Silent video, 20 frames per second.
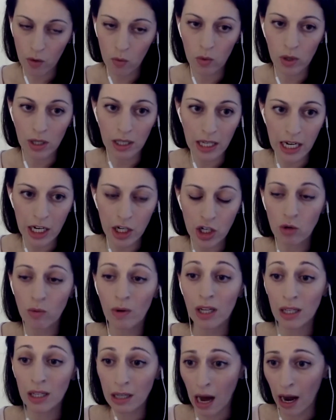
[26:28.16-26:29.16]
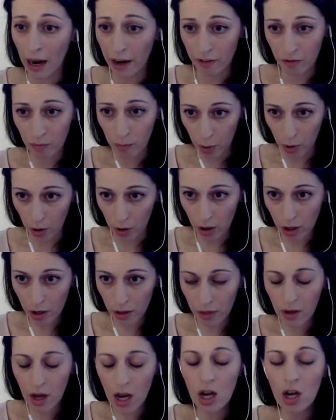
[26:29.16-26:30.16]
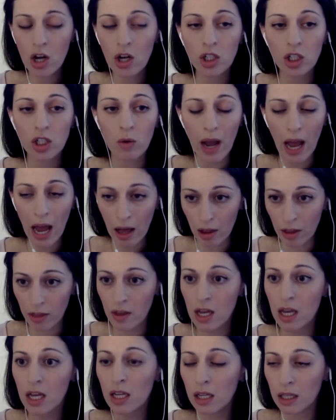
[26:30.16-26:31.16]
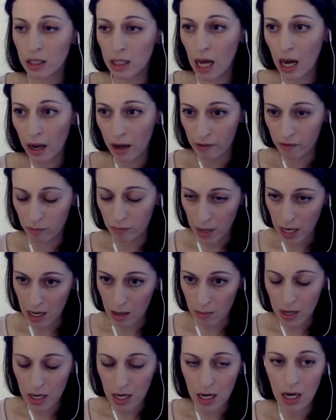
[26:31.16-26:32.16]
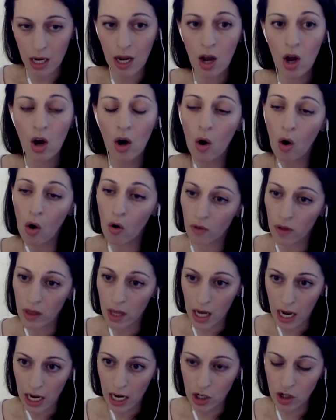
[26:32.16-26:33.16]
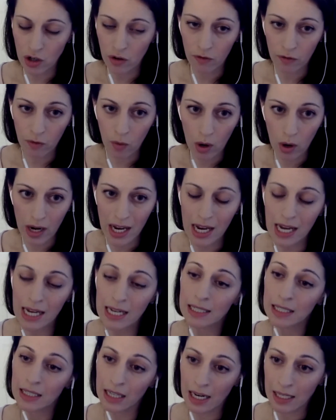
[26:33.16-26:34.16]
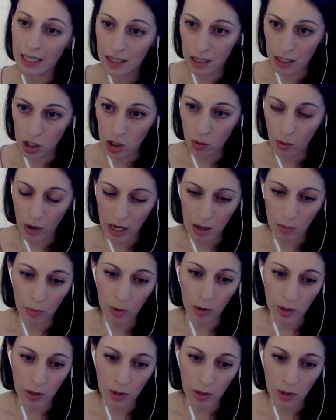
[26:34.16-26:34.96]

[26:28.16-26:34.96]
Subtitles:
will lead to a live birth, so a healthy live baby over the age of 40, is less than 20%.